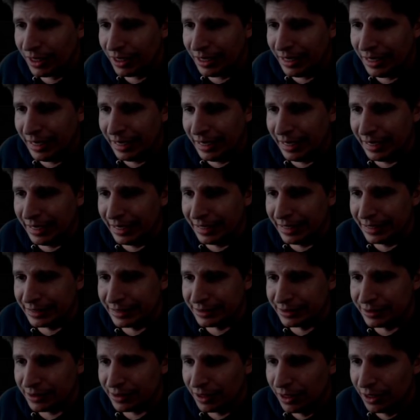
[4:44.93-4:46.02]

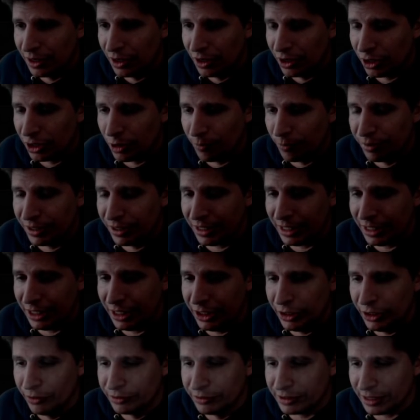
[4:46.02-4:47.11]
is completely
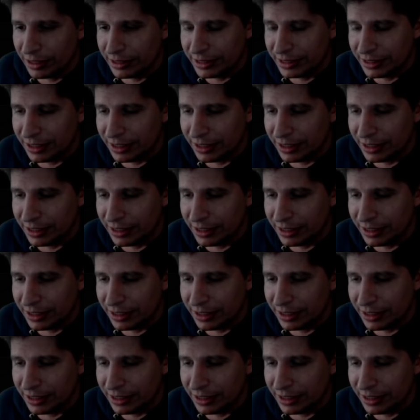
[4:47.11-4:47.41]
useless. It